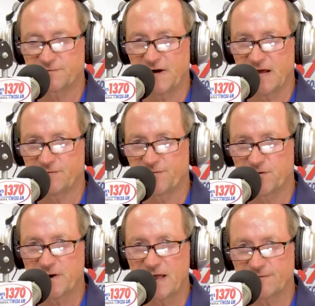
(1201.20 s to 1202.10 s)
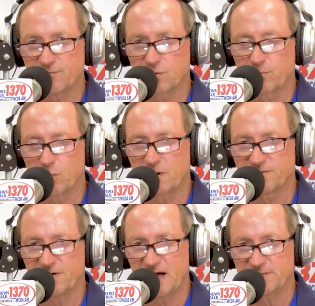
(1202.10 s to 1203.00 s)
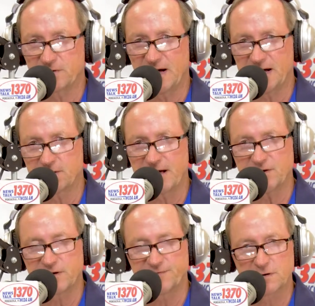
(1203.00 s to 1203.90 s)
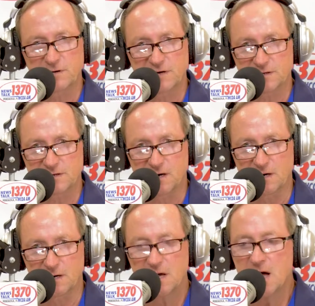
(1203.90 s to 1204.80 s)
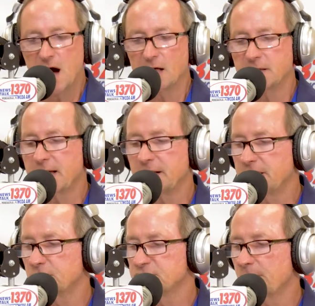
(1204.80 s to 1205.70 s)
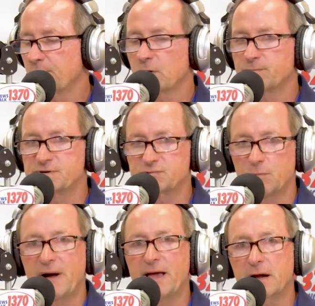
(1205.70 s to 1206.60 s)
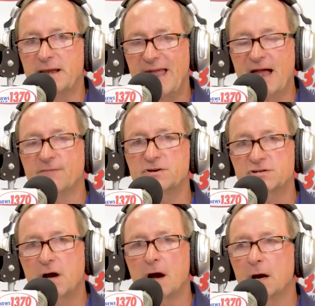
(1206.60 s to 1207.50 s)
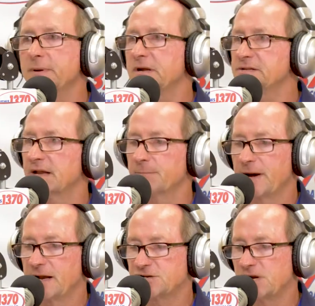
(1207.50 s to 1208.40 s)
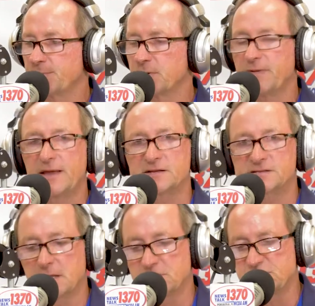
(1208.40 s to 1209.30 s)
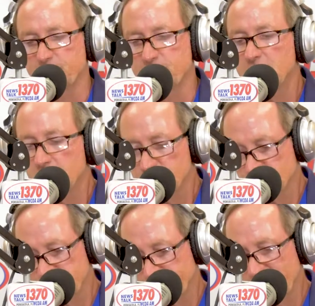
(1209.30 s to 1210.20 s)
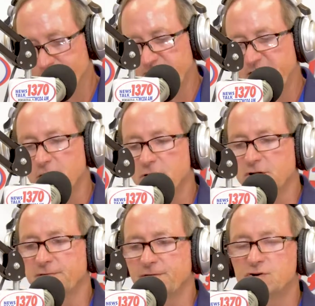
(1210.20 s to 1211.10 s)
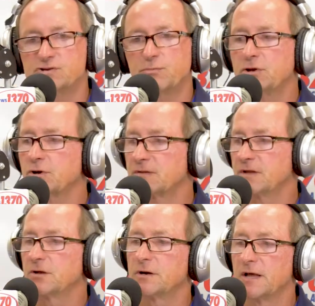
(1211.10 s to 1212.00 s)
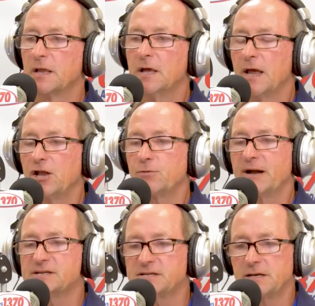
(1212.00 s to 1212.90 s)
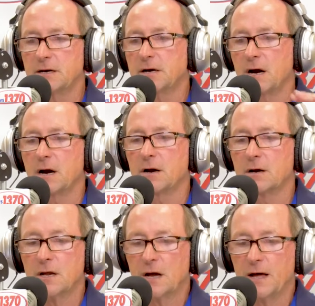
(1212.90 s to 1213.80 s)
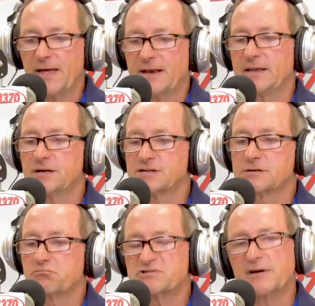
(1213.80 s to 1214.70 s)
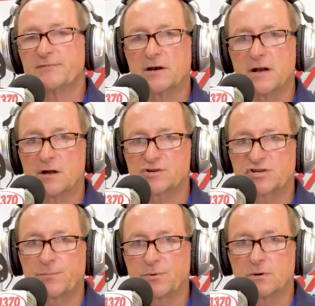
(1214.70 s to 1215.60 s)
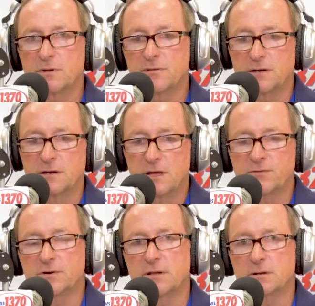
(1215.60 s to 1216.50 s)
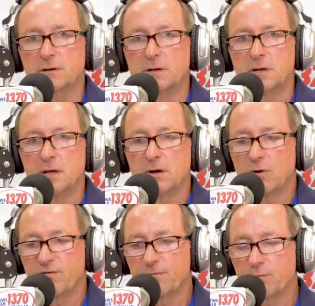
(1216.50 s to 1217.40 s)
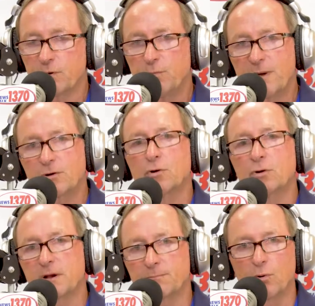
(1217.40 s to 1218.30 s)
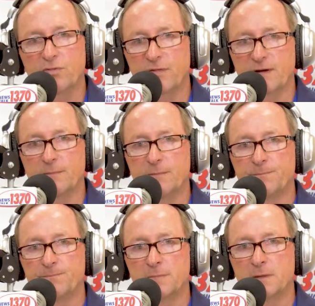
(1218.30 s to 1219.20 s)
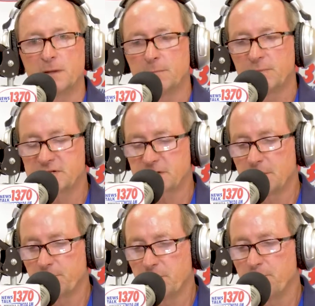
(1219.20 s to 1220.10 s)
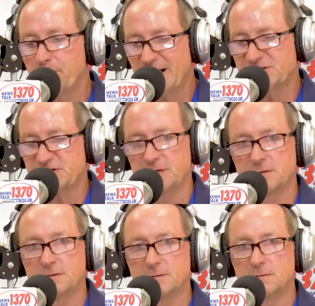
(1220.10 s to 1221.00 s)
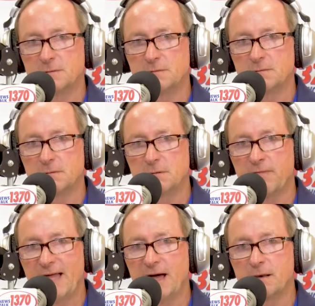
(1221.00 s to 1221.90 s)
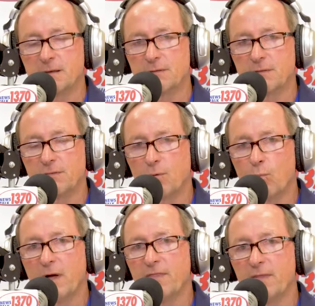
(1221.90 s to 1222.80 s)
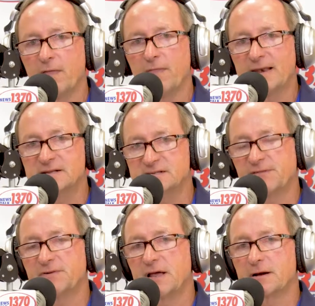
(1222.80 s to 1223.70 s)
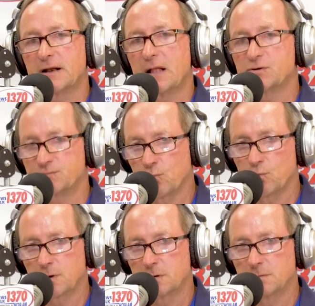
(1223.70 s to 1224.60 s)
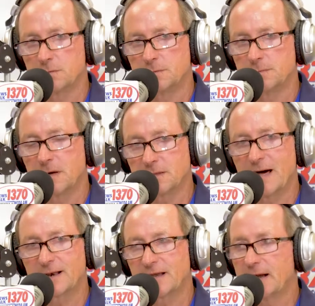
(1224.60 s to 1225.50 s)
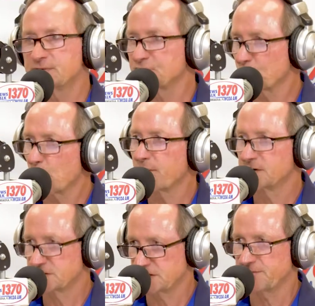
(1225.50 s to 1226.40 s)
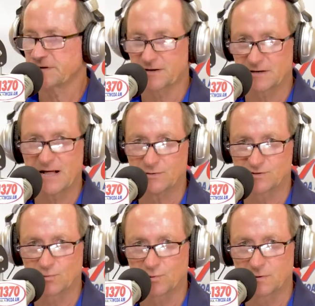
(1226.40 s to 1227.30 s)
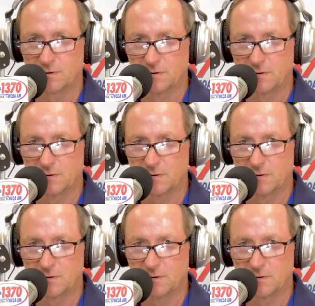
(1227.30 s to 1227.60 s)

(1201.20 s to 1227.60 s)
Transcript: to five. If they're not a 4.5 or higher, I don't even look at the car. A lot of dealers on purpose will buy an average car because they can buy it cheaper and they can sell it cheaper. So sometimes it gets a little confused when you look at the internet and you might see a car that is $700 cheaper than another dealer. Well, well, you better go look at both of them because I'll bet you that the one that is $700 more, a lot of times is worth $700 more.